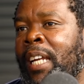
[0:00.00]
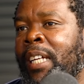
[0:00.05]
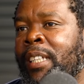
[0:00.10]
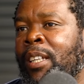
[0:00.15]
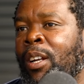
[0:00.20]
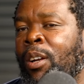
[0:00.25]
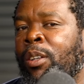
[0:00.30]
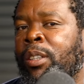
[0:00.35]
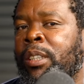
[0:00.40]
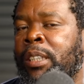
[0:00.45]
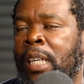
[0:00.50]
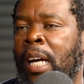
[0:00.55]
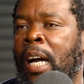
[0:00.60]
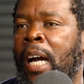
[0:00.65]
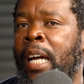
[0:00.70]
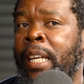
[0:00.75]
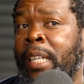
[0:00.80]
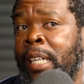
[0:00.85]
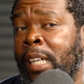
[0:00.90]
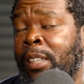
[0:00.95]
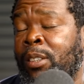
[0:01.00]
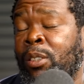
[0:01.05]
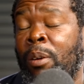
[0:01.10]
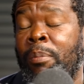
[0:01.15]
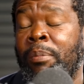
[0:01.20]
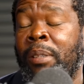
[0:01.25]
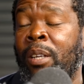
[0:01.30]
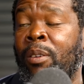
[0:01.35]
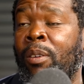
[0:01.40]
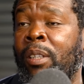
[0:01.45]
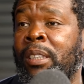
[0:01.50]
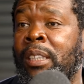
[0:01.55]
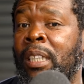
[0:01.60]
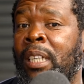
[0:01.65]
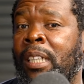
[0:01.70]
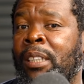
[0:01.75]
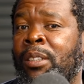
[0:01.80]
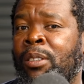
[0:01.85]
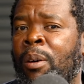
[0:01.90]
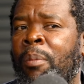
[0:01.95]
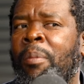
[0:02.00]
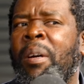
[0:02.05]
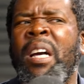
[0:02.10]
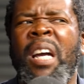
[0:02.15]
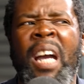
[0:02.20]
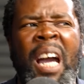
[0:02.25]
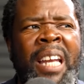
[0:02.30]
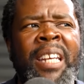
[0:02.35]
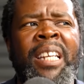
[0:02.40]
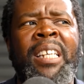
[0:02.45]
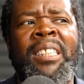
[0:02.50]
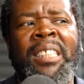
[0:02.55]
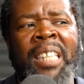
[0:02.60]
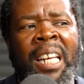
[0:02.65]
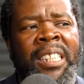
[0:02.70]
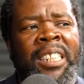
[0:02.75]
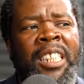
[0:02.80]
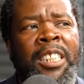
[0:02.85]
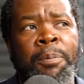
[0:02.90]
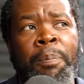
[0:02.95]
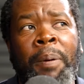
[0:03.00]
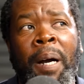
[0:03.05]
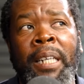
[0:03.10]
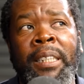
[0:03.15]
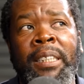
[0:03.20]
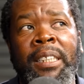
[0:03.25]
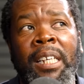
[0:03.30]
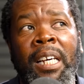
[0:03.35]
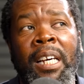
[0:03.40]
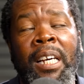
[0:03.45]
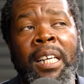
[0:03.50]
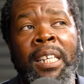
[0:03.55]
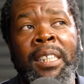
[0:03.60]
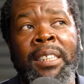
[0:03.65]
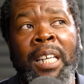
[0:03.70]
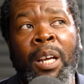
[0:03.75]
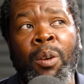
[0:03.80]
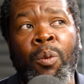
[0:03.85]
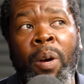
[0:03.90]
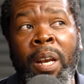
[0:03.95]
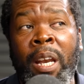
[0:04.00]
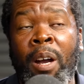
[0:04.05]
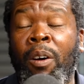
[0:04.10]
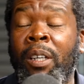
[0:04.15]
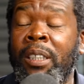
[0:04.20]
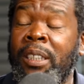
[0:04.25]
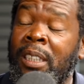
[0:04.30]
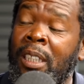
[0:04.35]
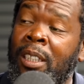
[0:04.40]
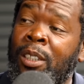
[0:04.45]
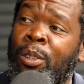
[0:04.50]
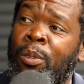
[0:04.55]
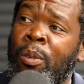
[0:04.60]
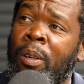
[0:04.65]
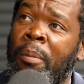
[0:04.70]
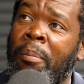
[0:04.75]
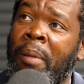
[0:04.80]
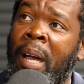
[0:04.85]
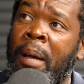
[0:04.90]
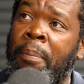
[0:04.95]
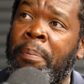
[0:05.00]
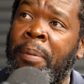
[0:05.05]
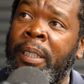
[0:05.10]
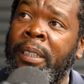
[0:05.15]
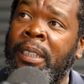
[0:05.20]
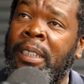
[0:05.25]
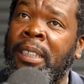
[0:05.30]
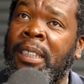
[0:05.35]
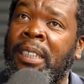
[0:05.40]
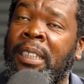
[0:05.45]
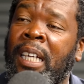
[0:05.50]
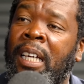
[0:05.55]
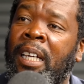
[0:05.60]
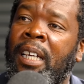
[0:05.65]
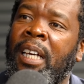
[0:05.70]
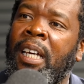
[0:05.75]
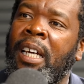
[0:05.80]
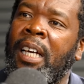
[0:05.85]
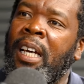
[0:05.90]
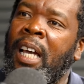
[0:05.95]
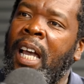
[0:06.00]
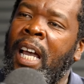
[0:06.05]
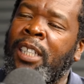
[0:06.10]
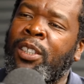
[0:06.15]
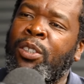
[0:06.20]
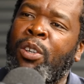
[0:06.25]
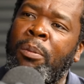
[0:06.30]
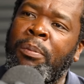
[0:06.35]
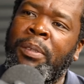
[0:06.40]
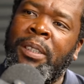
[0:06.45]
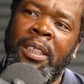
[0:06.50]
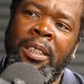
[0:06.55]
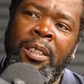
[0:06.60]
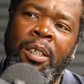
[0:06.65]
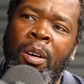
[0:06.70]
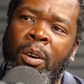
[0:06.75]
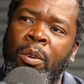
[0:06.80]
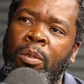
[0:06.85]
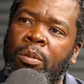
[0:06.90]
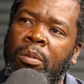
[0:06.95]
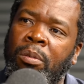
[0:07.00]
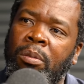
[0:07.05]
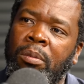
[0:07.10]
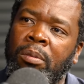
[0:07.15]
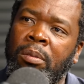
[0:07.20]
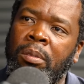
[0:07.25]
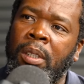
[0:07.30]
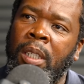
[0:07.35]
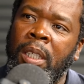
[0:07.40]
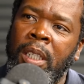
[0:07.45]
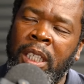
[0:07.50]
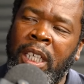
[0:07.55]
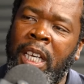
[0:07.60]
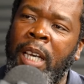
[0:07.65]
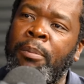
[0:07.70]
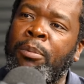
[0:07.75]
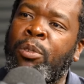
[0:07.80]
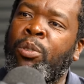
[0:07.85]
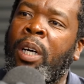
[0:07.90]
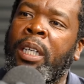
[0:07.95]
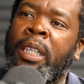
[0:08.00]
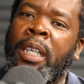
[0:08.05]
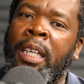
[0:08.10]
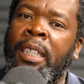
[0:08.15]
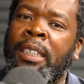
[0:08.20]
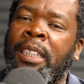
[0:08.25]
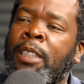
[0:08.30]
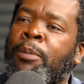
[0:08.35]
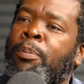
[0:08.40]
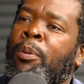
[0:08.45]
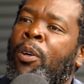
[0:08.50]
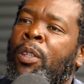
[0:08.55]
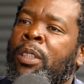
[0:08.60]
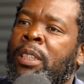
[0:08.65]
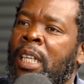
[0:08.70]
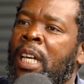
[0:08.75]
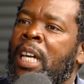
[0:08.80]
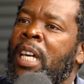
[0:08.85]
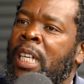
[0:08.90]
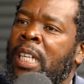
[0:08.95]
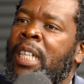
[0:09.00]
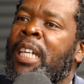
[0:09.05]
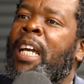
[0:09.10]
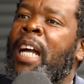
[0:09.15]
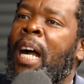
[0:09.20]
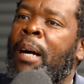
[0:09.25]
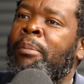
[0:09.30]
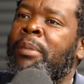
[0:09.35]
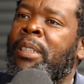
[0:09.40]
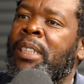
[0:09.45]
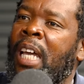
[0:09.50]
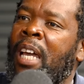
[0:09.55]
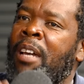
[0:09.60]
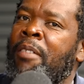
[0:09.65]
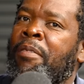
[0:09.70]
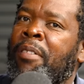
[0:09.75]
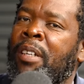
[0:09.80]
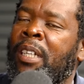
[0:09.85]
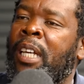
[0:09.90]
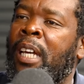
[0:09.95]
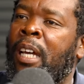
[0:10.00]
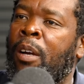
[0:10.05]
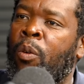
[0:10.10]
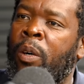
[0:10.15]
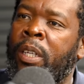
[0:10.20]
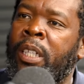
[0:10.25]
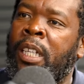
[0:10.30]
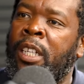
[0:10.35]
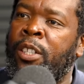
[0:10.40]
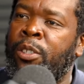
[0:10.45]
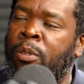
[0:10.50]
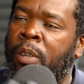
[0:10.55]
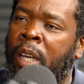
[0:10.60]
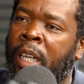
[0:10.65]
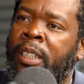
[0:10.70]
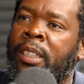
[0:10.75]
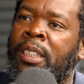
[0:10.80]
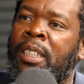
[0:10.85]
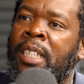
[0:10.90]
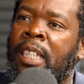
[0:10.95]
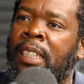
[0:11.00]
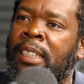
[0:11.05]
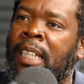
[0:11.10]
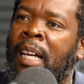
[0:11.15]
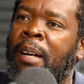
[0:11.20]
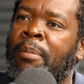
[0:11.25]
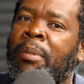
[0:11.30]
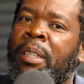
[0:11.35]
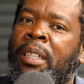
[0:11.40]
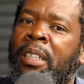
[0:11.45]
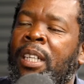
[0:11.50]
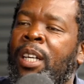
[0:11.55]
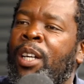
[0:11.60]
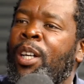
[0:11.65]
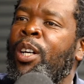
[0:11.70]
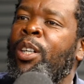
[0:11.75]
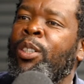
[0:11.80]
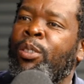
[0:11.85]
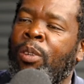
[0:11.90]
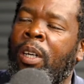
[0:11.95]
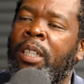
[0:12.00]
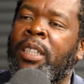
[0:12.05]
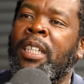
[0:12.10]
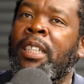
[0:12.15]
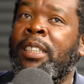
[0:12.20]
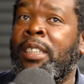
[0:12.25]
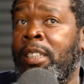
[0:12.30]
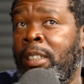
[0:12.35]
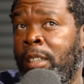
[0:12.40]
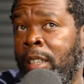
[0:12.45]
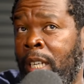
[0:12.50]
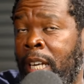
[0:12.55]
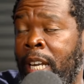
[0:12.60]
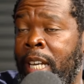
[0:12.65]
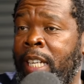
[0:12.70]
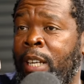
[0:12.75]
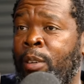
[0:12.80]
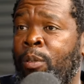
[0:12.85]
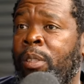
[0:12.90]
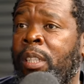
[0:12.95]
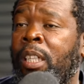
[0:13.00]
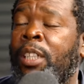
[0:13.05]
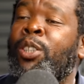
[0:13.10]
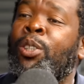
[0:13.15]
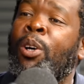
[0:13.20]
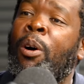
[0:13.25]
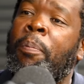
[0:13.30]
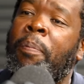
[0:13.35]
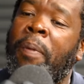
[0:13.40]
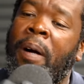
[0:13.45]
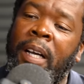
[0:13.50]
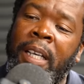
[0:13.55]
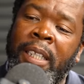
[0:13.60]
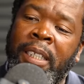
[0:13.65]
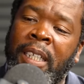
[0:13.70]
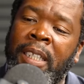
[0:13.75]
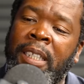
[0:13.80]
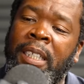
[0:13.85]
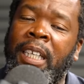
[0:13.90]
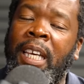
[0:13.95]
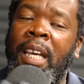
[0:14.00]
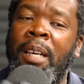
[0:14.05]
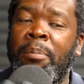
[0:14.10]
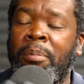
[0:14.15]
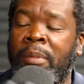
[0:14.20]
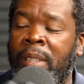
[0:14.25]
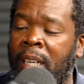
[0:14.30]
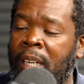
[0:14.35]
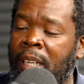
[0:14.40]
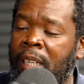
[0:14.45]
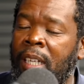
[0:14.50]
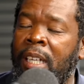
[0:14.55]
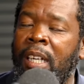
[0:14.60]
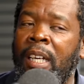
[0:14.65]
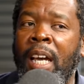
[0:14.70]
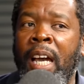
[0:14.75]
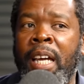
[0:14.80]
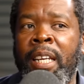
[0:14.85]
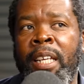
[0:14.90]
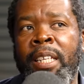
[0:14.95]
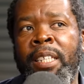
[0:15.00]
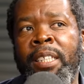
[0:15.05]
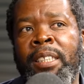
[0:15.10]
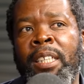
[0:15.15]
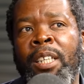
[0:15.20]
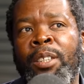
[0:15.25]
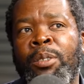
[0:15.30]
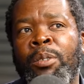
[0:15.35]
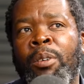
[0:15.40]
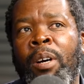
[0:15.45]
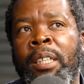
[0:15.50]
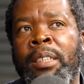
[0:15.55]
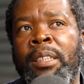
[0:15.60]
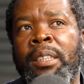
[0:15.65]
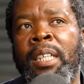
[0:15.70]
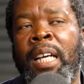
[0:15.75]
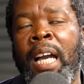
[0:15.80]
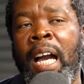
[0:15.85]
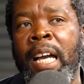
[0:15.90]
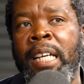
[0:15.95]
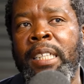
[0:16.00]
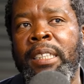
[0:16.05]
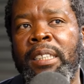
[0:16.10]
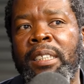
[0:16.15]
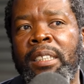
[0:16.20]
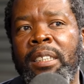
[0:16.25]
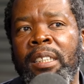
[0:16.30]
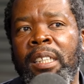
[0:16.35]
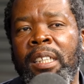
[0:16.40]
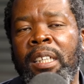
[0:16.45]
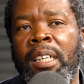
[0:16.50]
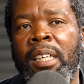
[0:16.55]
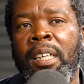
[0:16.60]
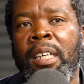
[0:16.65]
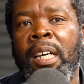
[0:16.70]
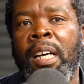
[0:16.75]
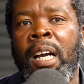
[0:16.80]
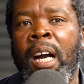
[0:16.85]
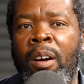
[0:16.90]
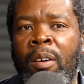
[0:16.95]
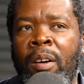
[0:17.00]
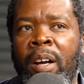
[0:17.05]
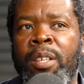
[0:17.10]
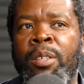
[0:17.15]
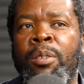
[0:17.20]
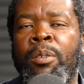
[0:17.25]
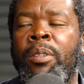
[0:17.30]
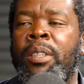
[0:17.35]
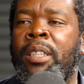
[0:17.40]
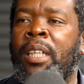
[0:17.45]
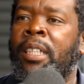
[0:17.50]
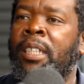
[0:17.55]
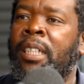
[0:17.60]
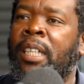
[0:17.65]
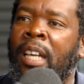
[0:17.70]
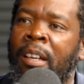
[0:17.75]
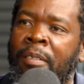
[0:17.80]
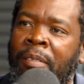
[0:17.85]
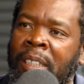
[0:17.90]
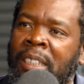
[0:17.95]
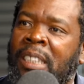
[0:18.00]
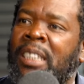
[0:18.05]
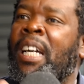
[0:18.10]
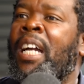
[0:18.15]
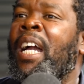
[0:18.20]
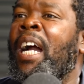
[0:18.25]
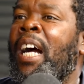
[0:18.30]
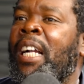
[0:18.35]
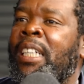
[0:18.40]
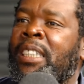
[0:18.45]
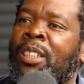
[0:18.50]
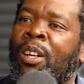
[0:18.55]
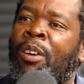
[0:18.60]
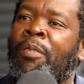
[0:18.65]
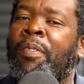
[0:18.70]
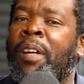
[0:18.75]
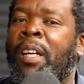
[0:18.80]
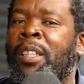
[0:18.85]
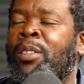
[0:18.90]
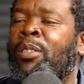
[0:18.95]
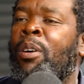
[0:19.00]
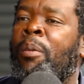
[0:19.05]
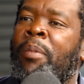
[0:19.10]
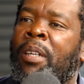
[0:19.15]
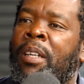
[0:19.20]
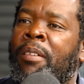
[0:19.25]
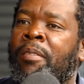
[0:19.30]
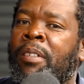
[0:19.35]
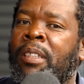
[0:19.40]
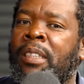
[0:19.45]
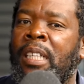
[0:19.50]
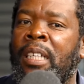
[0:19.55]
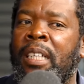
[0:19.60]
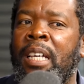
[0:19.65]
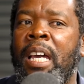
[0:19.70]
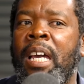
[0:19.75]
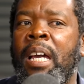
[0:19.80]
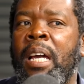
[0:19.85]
I learned a lot, yeah. And Eskom then was still Eskom. And the strangest part is that when I was still doing my apprentice there, Eskom CEO came to address us because he comes every year when the new engineers come in to address it. Landed with a chopper and then he came there and then he said to us, guys, how are you? And then he gave us the culture of Eskom and everything.